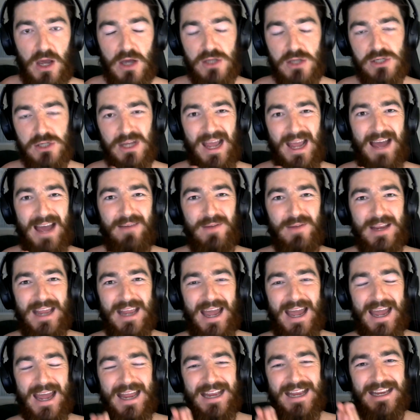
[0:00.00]
So having
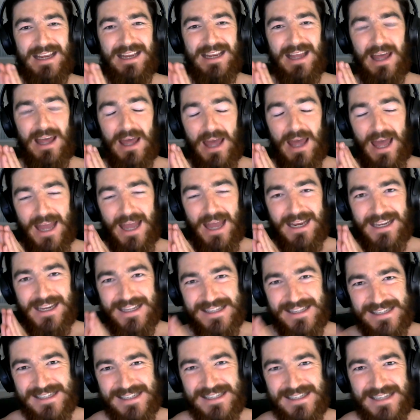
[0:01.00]
a
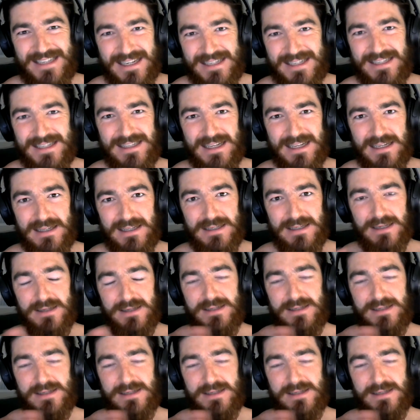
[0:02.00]
consistent